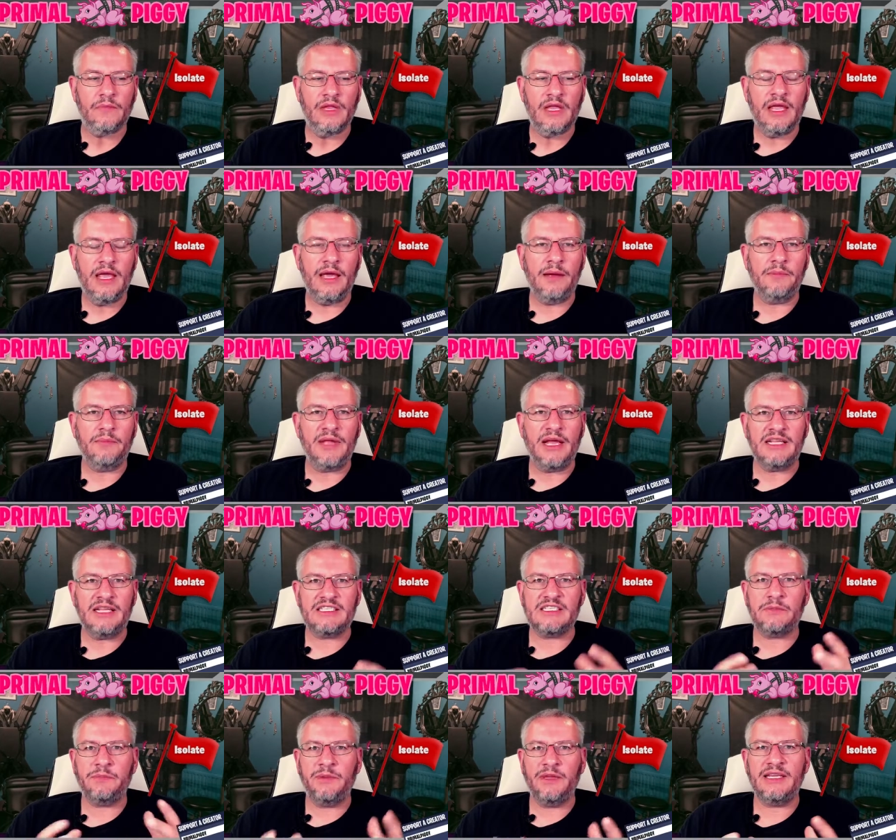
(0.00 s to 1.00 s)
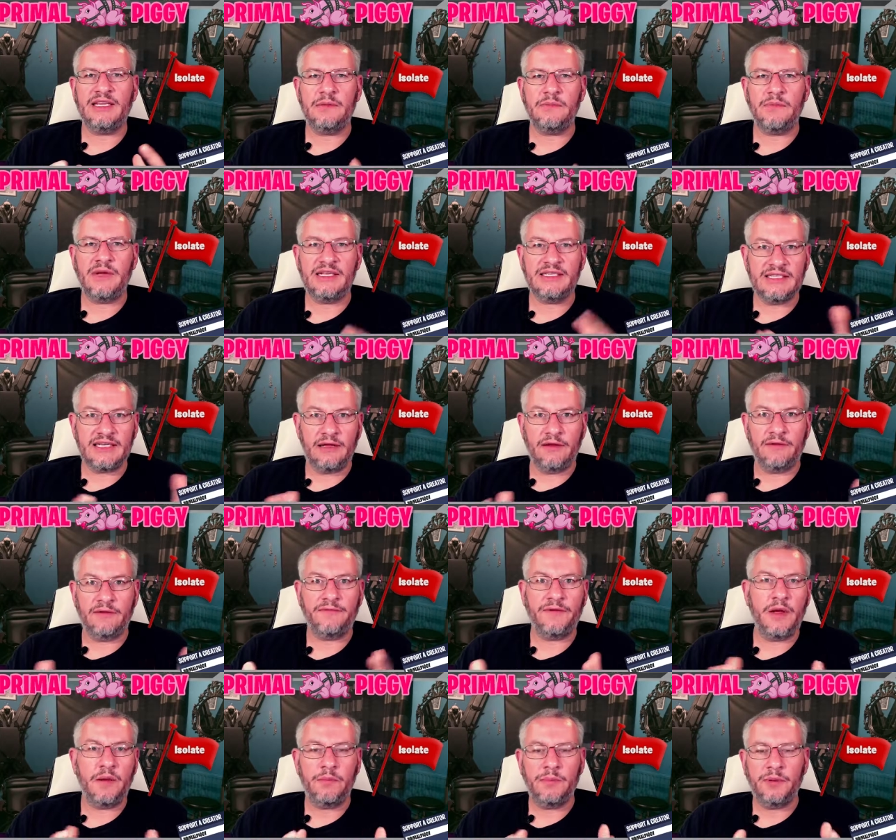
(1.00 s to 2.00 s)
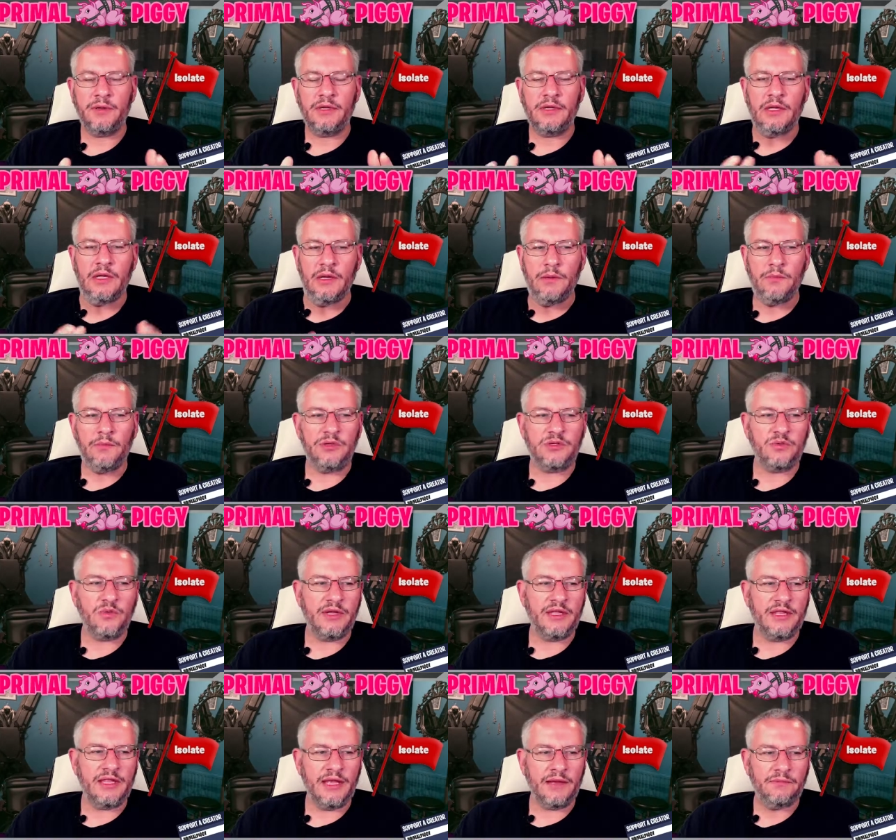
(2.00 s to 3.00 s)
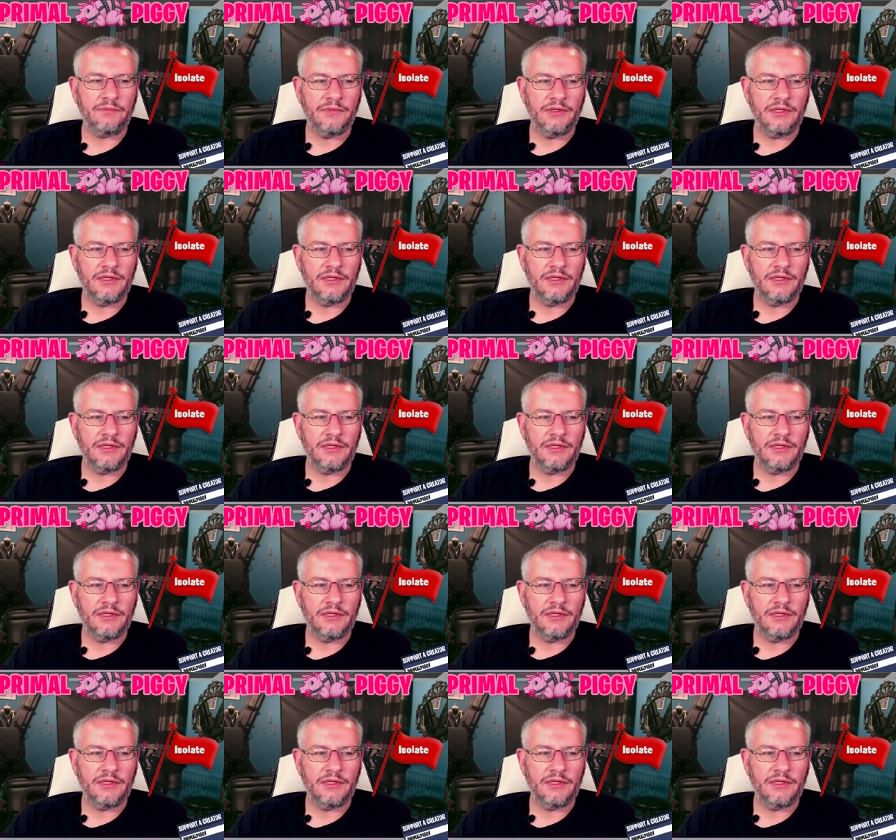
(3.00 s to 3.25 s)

and I'm not splitting myself up between them.